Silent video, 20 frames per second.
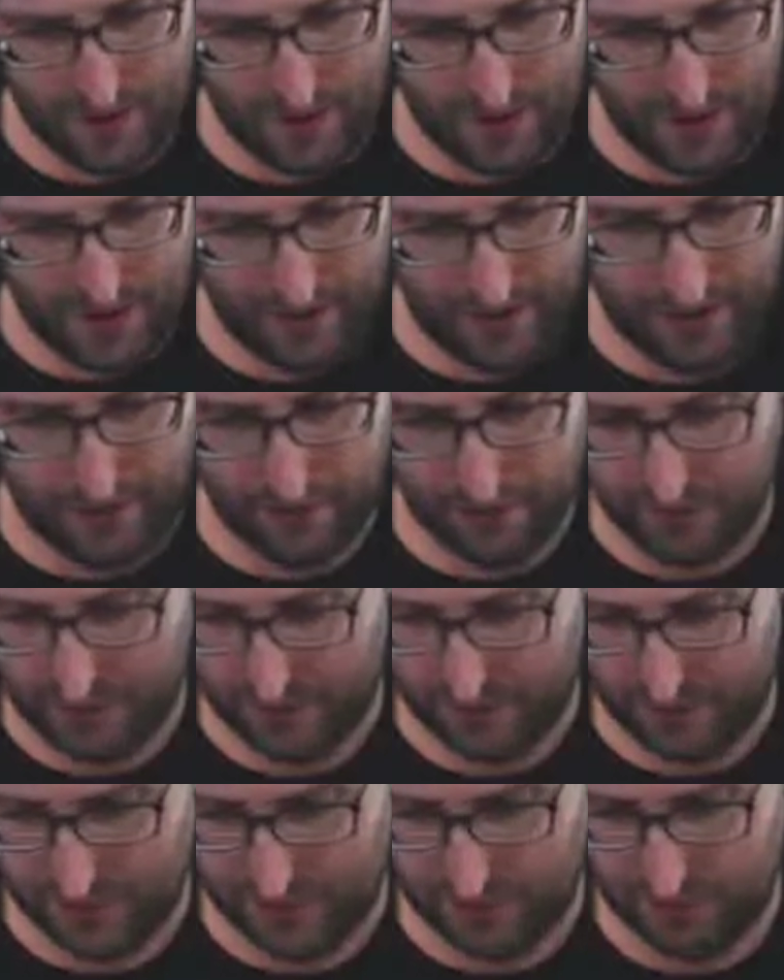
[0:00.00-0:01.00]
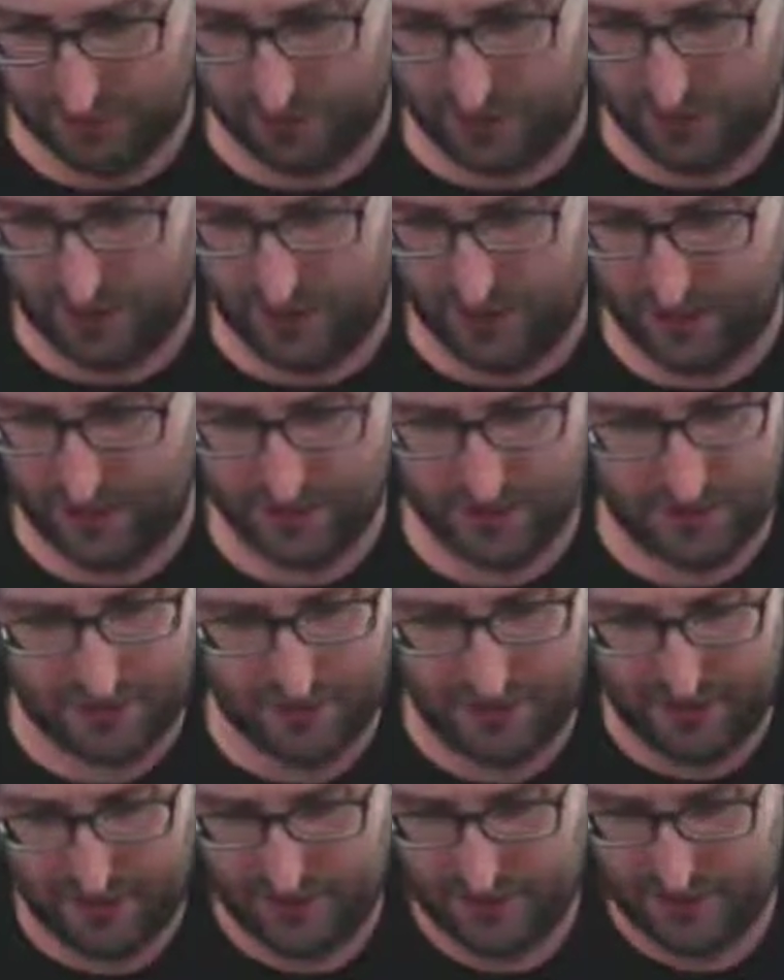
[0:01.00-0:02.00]
And I don't think this one does,
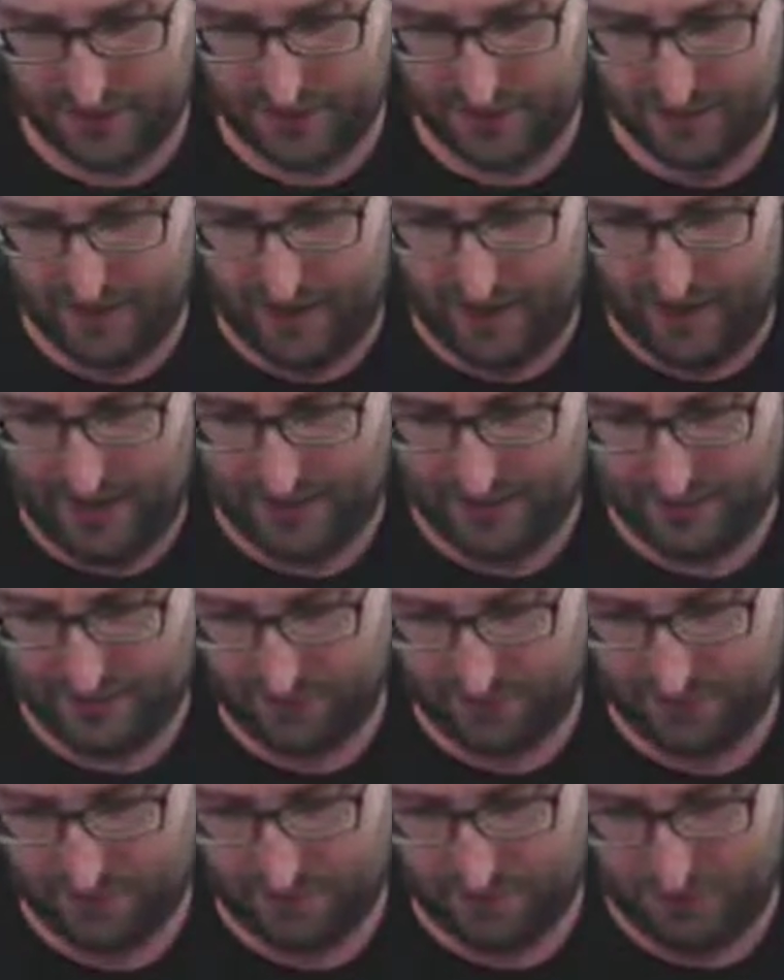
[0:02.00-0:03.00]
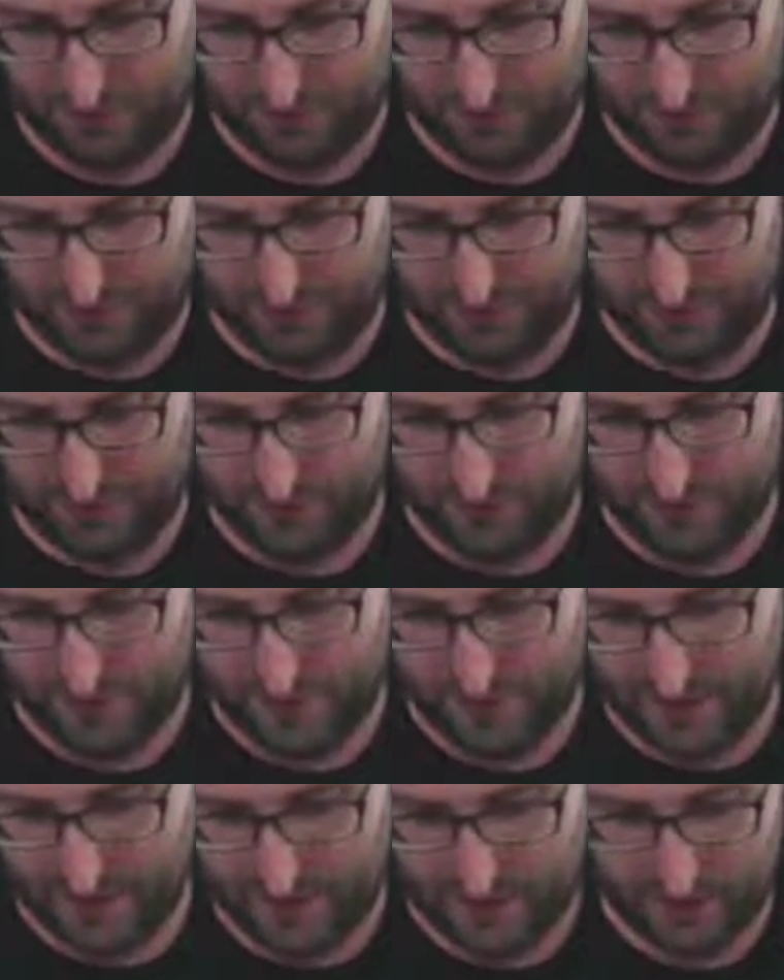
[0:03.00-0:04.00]
because I think it's his eyes that are supposed to. So I
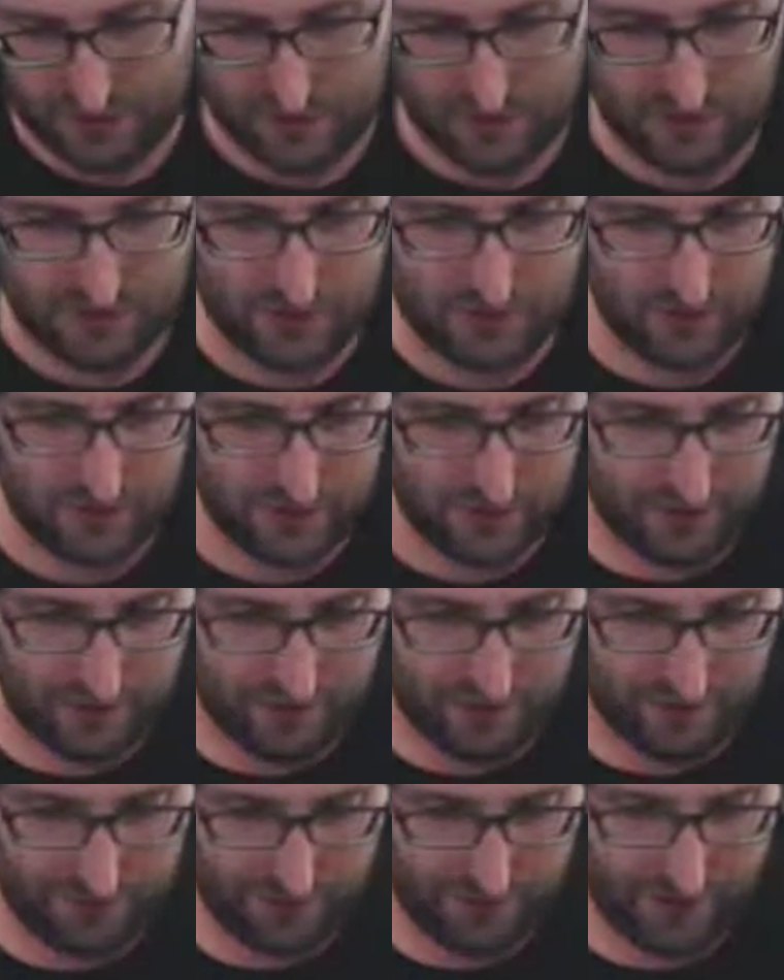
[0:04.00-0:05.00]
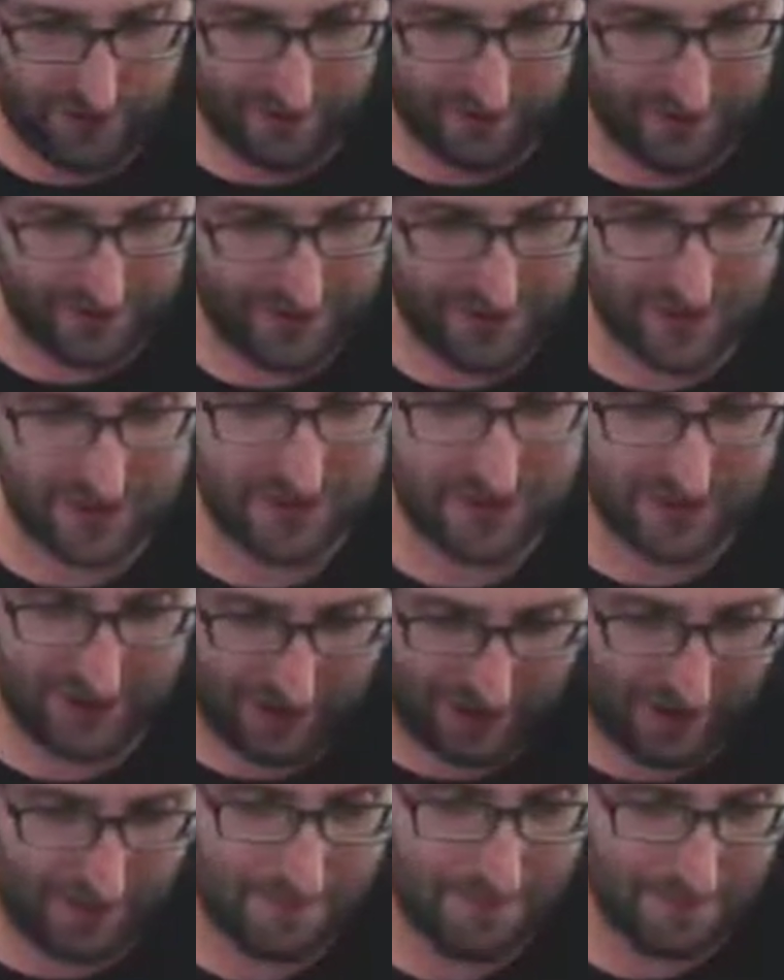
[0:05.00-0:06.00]
think I took a flyer on this.
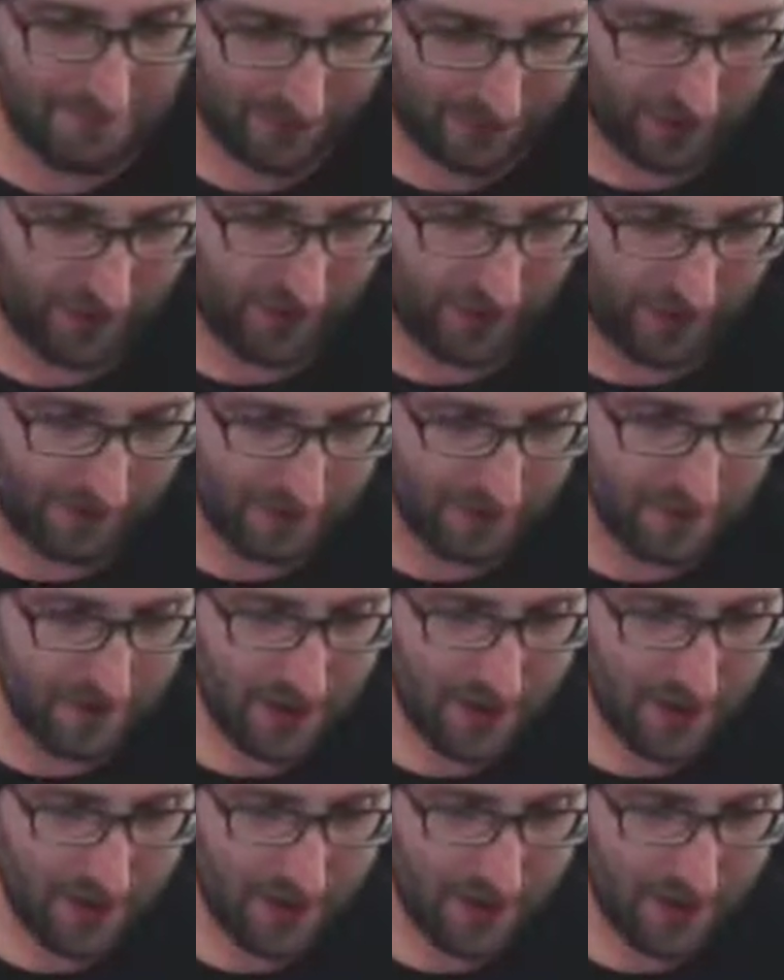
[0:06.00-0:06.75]
Yeah, okay.